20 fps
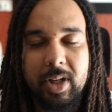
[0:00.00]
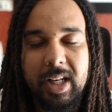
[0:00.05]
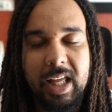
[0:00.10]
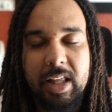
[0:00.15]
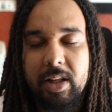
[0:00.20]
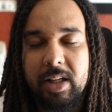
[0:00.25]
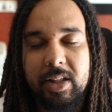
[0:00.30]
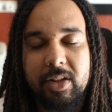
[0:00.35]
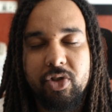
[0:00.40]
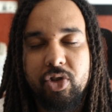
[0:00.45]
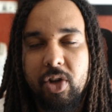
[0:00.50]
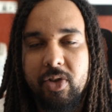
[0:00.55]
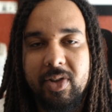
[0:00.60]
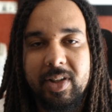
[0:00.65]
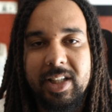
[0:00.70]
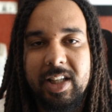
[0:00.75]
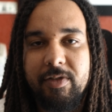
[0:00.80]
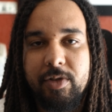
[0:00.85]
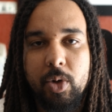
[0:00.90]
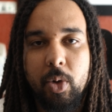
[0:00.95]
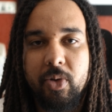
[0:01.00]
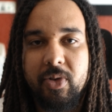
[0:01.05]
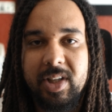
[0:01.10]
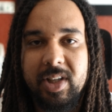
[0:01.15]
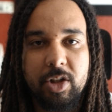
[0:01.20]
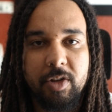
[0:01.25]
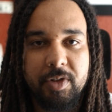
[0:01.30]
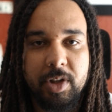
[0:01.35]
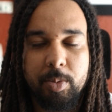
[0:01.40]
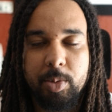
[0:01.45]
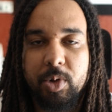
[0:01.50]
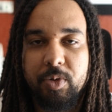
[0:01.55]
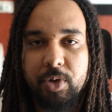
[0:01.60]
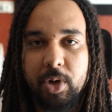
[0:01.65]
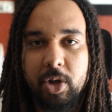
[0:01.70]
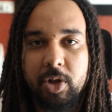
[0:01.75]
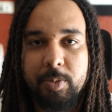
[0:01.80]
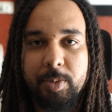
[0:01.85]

Let just leave your seat available for